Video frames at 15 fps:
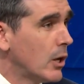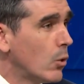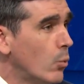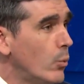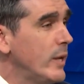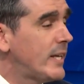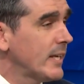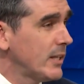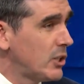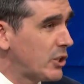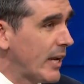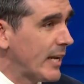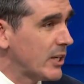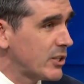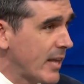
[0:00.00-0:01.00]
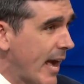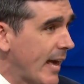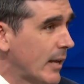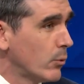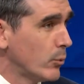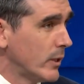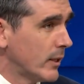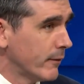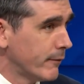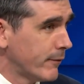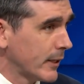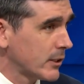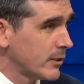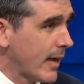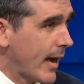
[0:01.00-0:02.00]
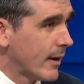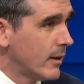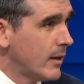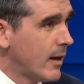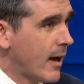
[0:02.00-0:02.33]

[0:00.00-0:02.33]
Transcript: We can change that and we can fix that.